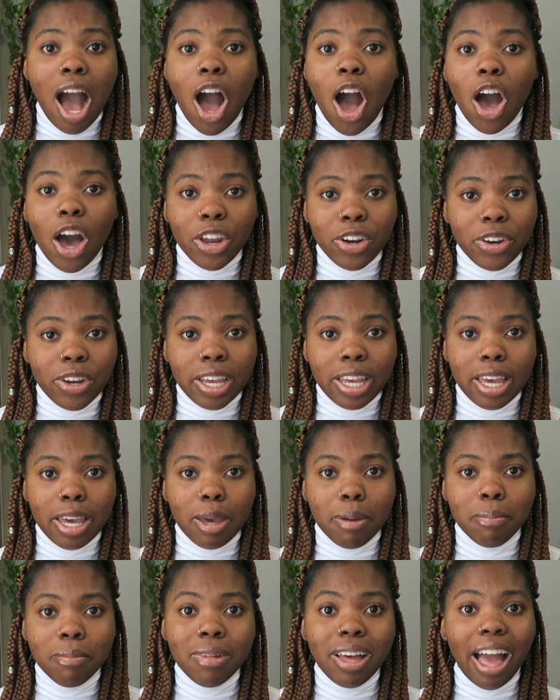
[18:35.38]
honor
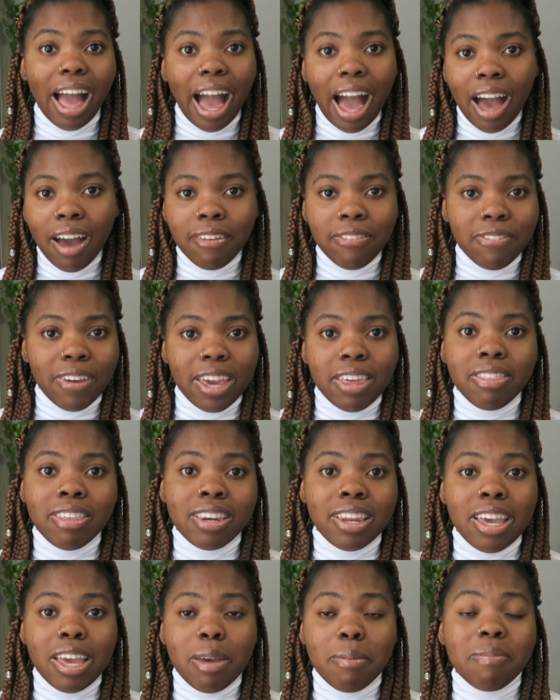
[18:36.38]
him, have faith
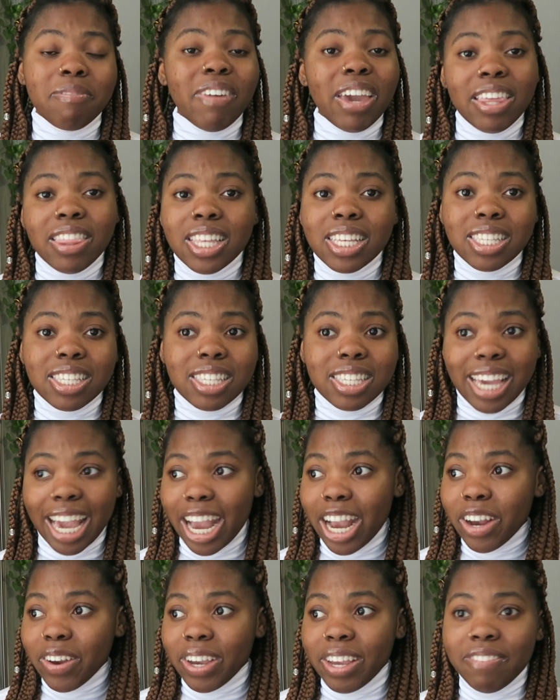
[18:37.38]
in him. Faith is
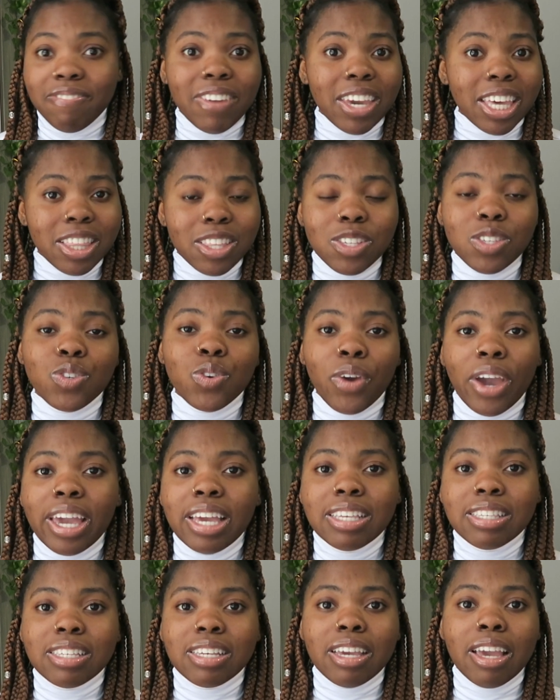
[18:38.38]
scary, faith is
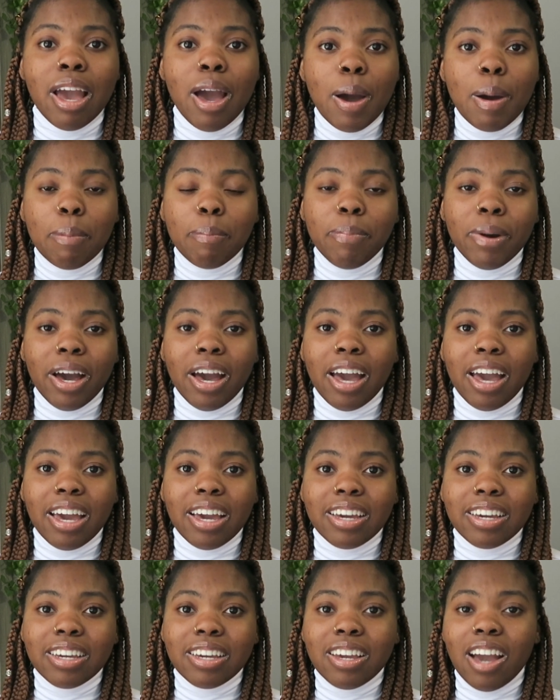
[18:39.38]
crazy,
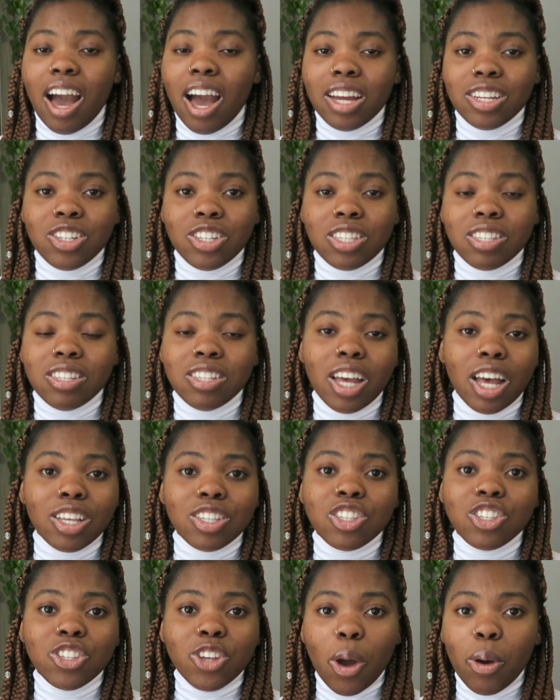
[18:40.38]
but God just
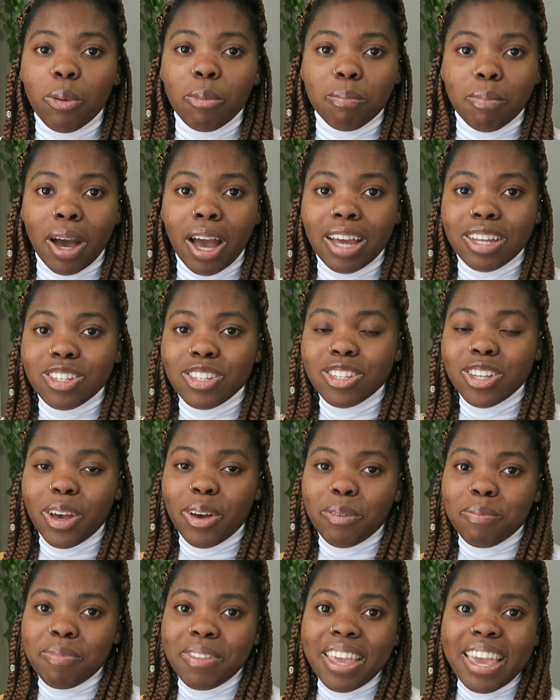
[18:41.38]
does so much.
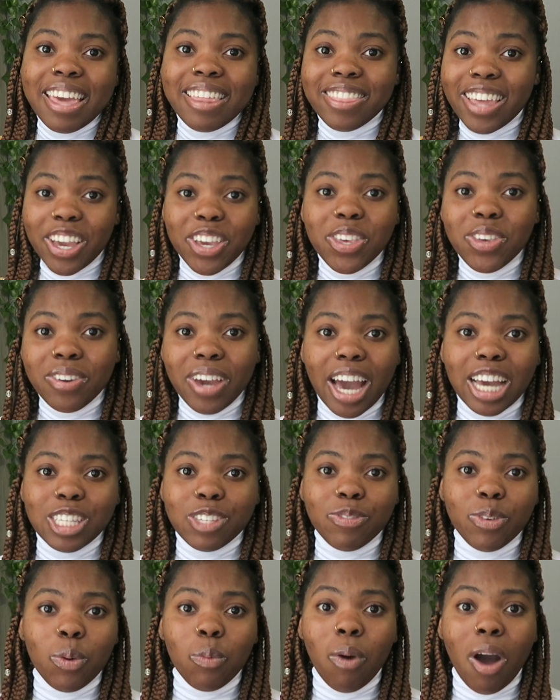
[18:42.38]
So thank you
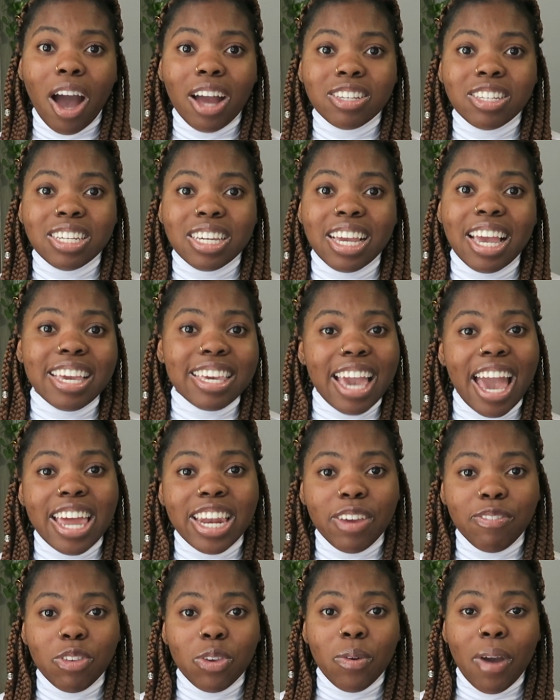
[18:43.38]
guys for watching.
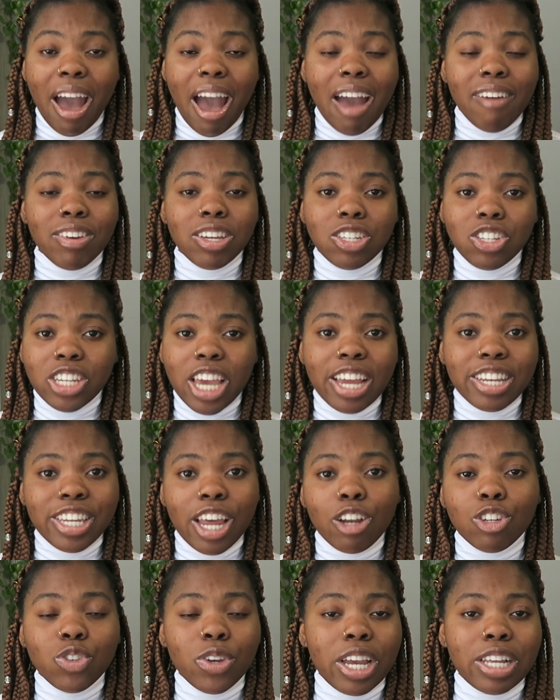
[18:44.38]
Again, if you haven't checked
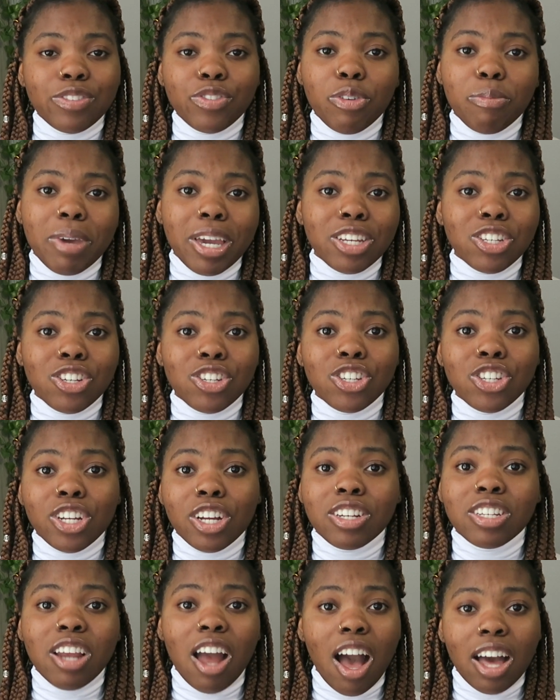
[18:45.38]
out Transformation
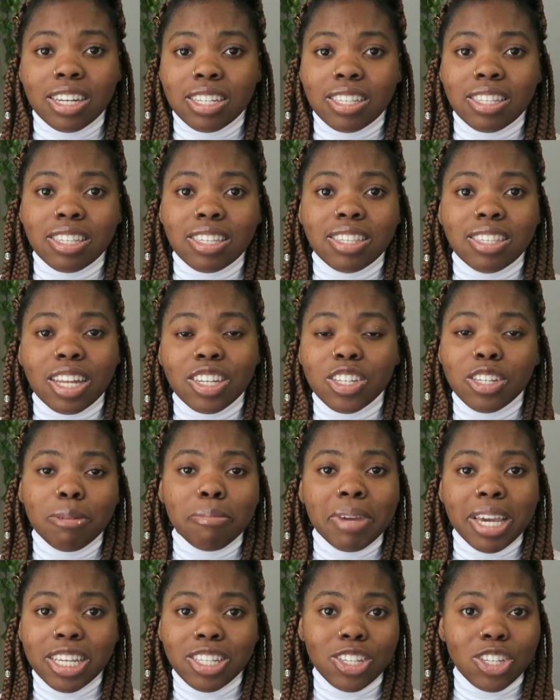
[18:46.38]
Church, honestly, such an
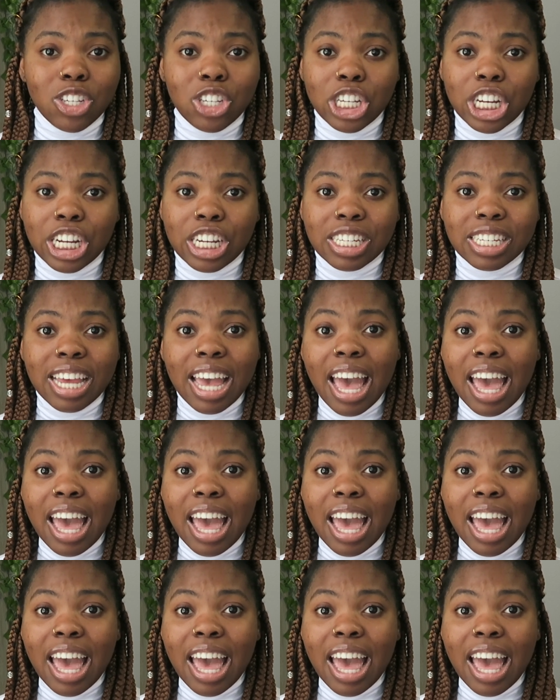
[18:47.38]
amazing church.